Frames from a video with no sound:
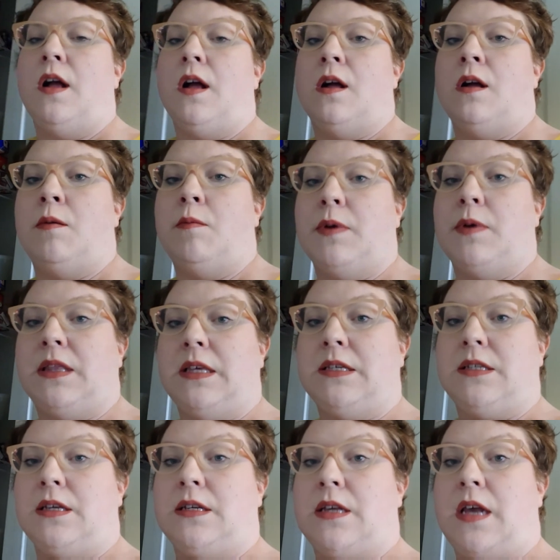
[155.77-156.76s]
But
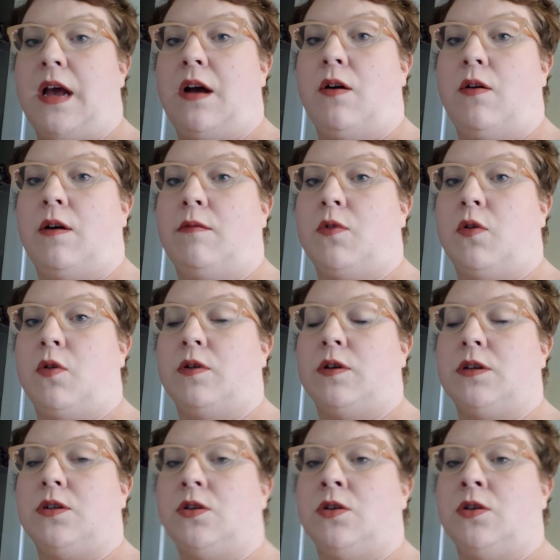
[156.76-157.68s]
this is how I'm going